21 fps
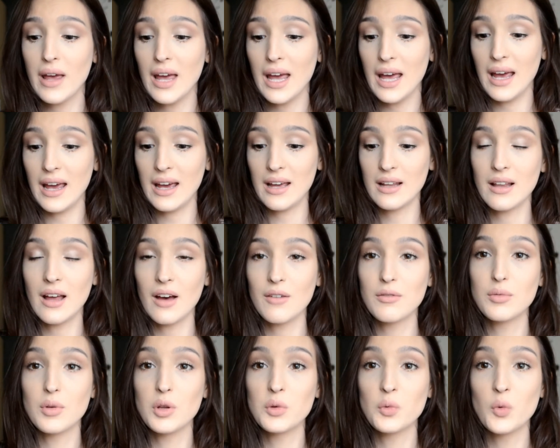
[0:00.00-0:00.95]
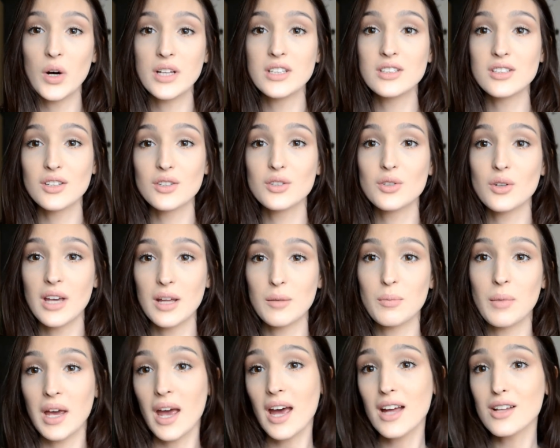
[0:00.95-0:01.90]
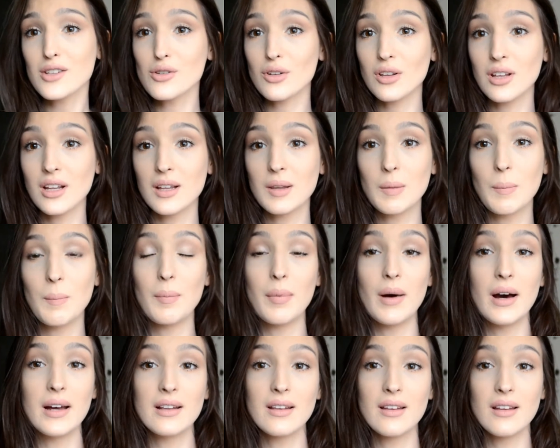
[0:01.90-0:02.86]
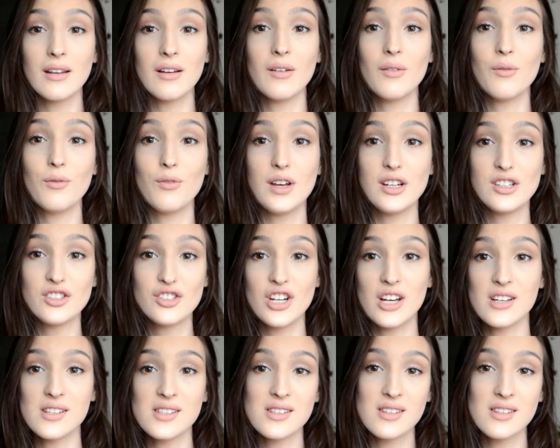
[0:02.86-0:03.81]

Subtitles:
and I've been wanting to get my hands on it, but they just